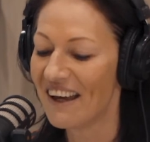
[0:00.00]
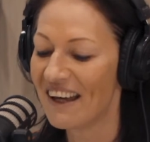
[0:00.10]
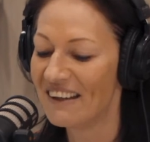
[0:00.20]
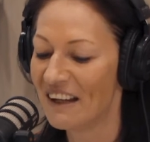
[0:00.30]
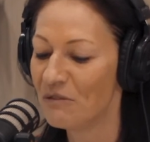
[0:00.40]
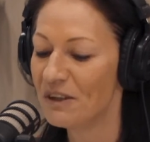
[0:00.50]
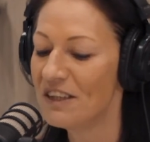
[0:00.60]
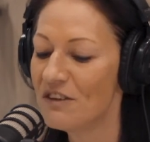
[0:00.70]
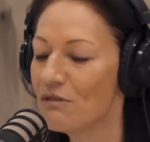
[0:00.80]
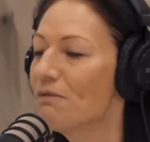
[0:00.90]
And we
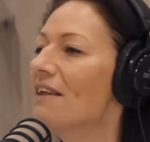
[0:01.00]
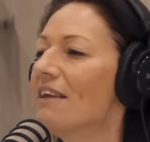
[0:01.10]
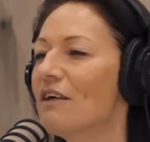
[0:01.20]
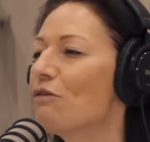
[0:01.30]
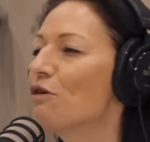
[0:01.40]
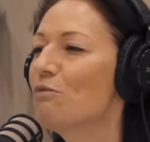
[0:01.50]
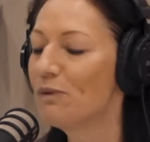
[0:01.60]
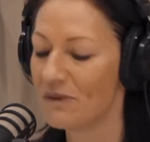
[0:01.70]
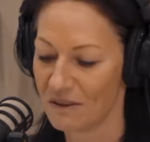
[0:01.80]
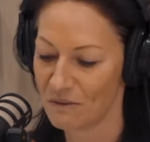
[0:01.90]
need to rethink,
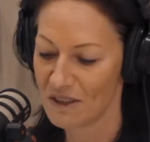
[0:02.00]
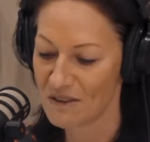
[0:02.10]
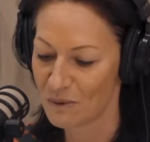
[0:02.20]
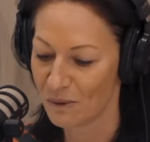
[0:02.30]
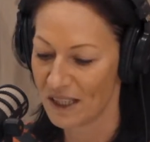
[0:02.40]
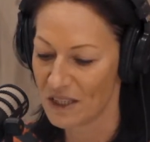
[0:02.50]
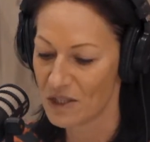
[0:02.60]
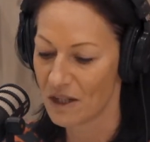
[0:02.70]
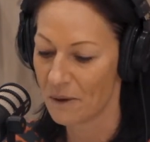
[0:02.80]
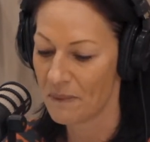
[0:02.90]
reboot, and retool
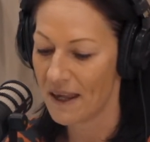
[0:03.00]
HR.